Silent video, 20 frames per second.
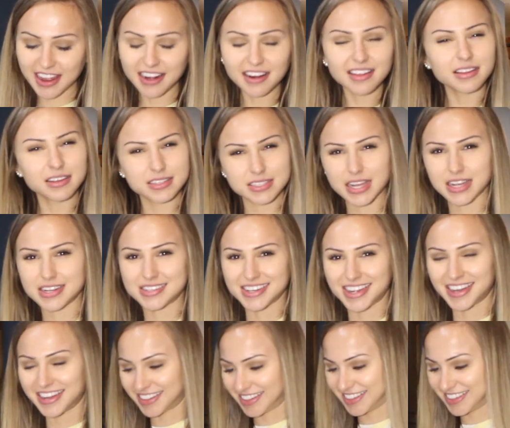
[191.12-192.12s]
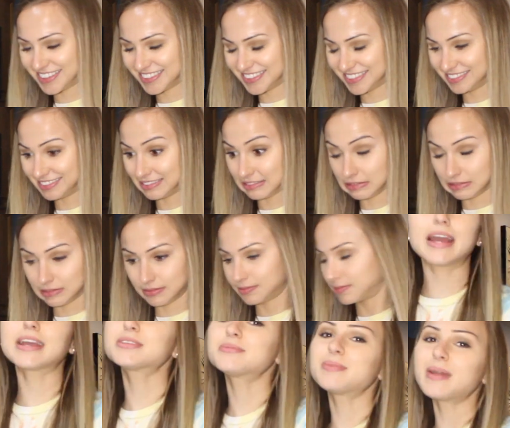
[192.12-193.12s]
kind of looks like chocolate.
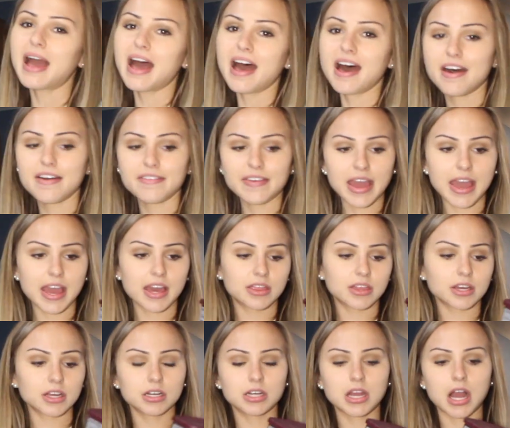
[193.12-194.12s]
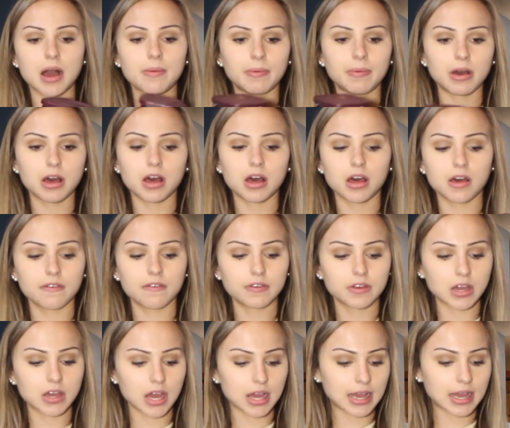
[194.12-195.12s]
Next, we have a 1/3 cup
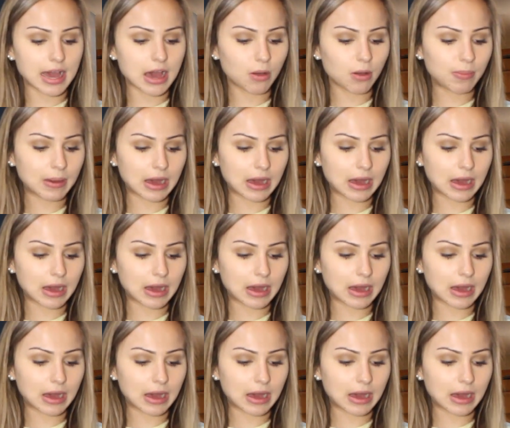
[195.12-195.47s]
of cacao